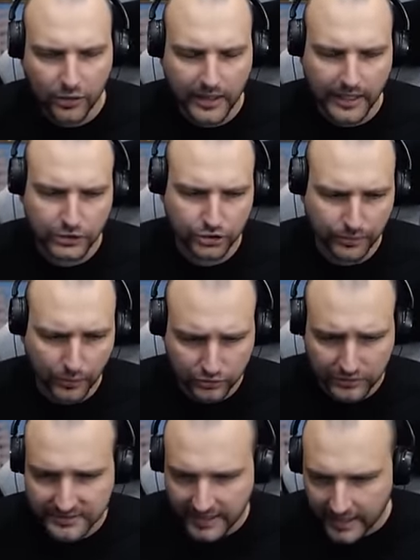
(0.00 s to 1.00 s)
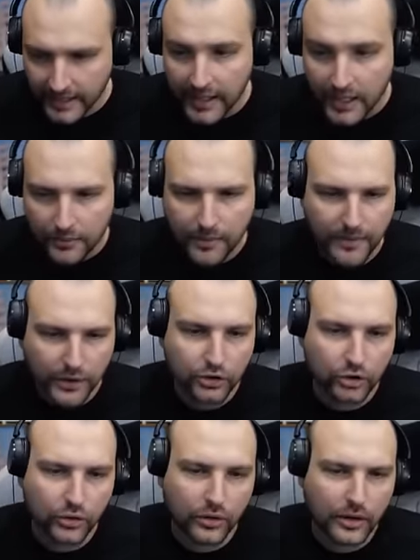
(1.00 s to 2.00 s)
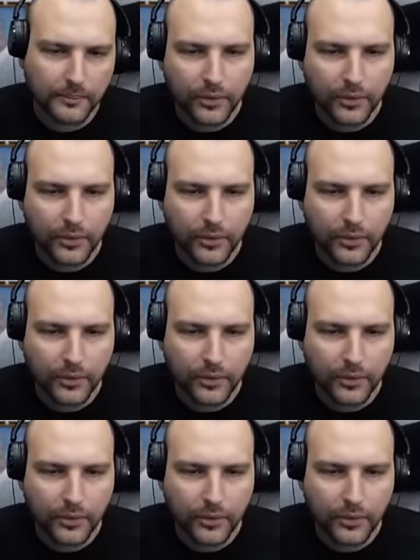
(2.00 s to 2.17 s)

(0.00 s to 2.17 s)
Or I suppose supposed to say we want to